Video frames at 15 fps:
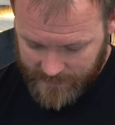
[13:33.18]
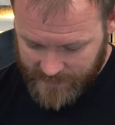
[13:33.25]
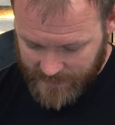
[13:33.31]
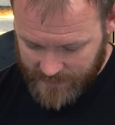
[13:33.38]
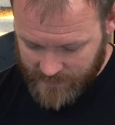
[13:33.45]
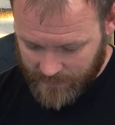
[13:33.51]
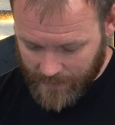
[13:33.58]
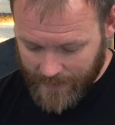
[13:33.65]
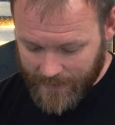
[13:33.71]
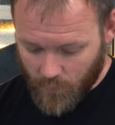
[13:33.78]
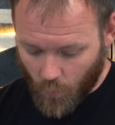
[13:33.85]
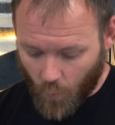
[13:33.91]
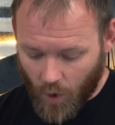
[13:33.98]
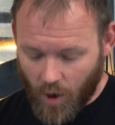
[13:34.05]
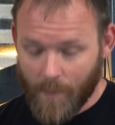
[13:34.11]
it says
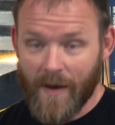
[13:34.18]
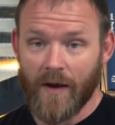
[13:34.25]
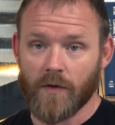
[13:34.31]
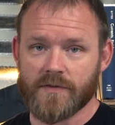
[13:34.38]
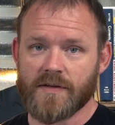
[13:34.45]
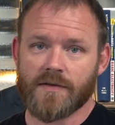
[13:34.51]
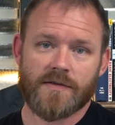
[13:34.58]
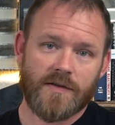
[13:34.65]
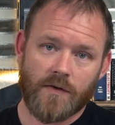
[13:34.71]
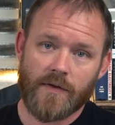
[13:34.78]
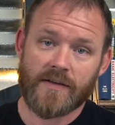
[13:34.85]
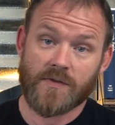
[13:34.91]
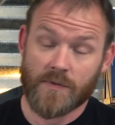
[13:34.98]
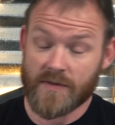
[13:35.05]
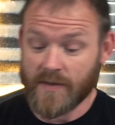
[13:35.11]
light wall mount. So
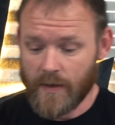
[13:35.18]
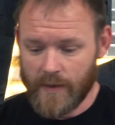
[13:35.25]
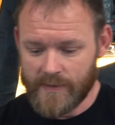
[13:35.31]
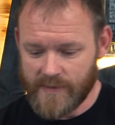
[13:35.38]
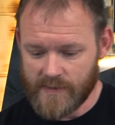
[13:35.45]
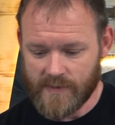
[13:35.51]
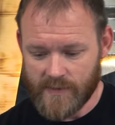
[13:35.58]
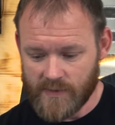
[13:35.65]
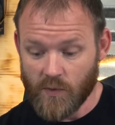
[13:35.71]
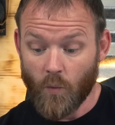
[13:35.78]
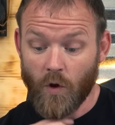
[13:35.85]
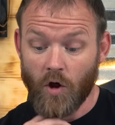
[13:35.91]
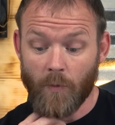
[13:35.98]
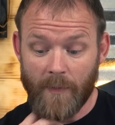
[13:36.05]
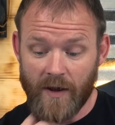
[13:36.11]
that's what sconce is. It's a
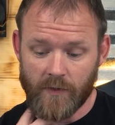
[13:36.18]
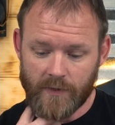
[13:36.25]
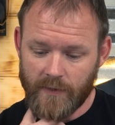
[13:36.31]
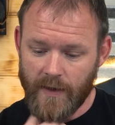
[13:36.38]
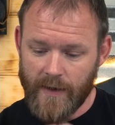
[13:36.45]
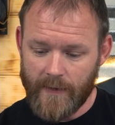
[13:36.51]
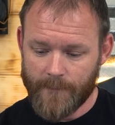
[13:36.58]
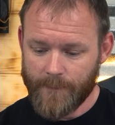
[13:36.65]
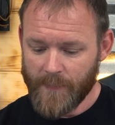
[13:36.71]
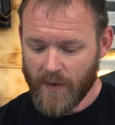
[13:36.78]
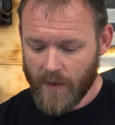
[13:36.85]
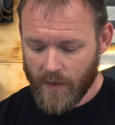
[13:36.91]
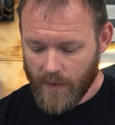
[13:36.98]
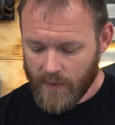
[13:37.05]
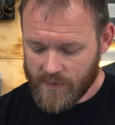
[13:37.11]
wall mounted light.
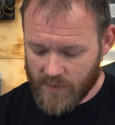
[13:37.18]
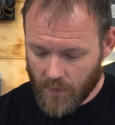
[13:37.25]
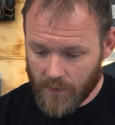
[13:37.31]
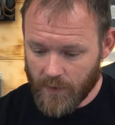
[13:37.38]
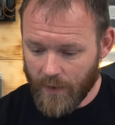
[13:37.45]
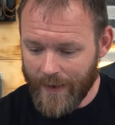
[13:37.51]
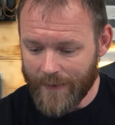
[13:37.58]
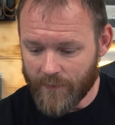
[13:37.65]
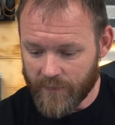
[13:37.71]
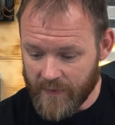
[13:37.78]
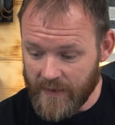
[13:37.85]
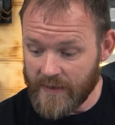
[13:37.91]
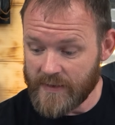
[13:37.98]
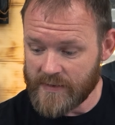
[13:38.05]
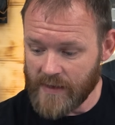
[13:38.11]
So you'll have
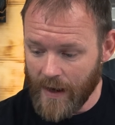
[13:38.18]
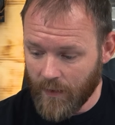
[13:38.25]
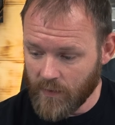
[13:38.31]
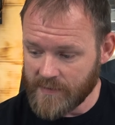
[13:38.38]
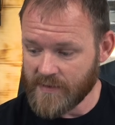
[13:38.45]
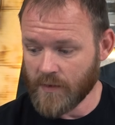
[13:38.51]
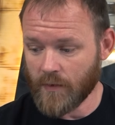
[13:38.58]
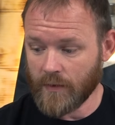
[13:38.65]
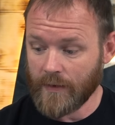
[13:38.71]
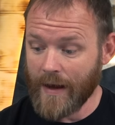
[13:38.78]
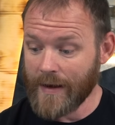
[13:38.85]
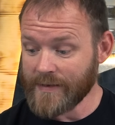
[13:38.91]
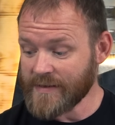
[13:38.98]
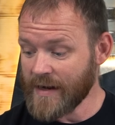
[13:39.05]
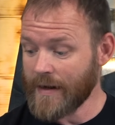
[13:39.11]
these also a
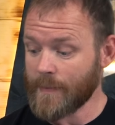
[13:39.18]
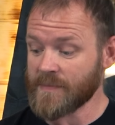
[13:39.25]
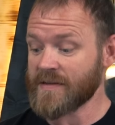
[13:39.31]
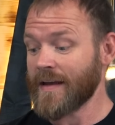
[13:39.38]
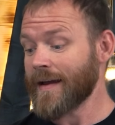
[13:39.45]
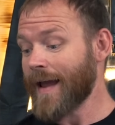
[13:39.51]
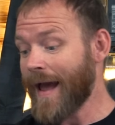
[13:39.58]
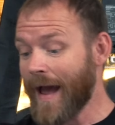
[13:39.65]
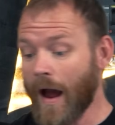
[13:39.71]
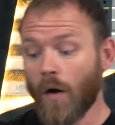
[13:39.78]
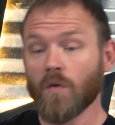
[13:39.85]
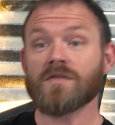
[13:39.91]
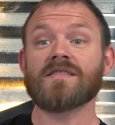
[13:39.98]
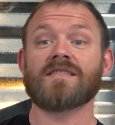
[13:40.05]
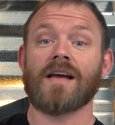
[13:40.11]
lot of times like
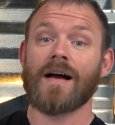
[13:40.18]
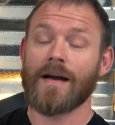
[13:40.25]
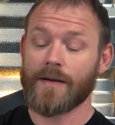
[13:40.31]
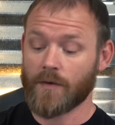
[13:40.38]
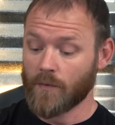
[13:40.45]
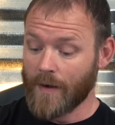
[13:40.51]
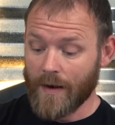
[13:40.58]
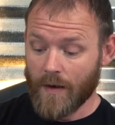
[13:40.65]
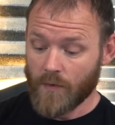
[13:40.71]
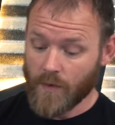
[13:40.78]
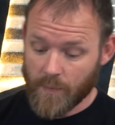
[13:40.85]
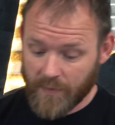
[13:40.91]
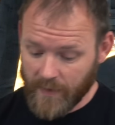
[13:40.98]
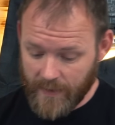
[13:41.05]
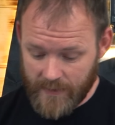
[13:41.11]
outside around
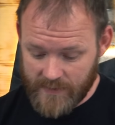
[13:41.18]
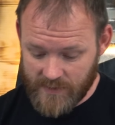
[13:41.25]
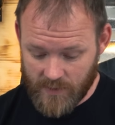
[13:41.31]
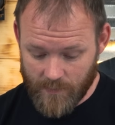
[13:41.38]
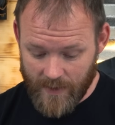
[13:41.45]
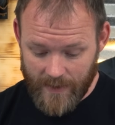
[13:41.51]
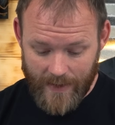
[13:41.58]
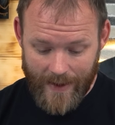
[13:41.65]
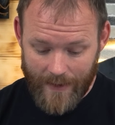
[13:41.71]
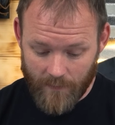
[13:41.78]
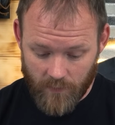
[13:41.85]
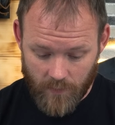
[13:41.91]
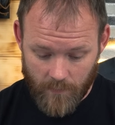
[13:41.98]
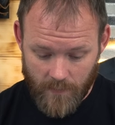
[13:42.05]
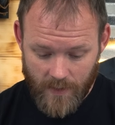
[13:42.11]
the place. You might have
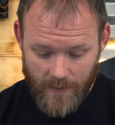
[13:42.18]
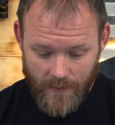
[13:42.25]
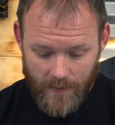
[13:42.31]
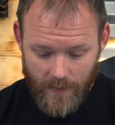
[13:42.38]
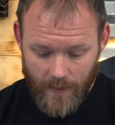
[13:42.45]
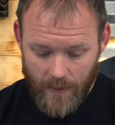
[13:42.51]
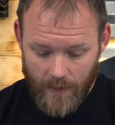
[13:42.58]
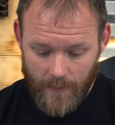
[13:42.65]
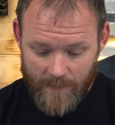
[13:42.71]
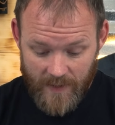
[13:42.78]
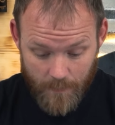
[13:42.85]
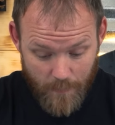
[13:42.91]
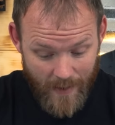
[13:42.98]
them in